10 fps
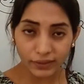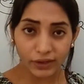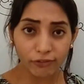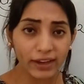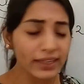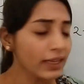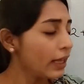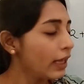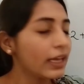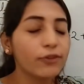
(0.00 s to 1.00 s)
Fine.
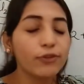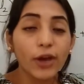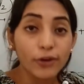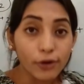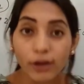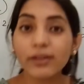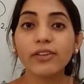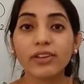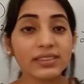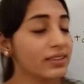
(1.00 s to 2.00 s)
If you are not
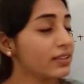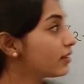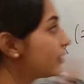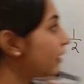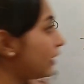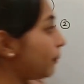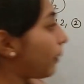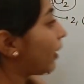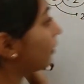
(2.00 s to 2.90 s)
interested in the theory part,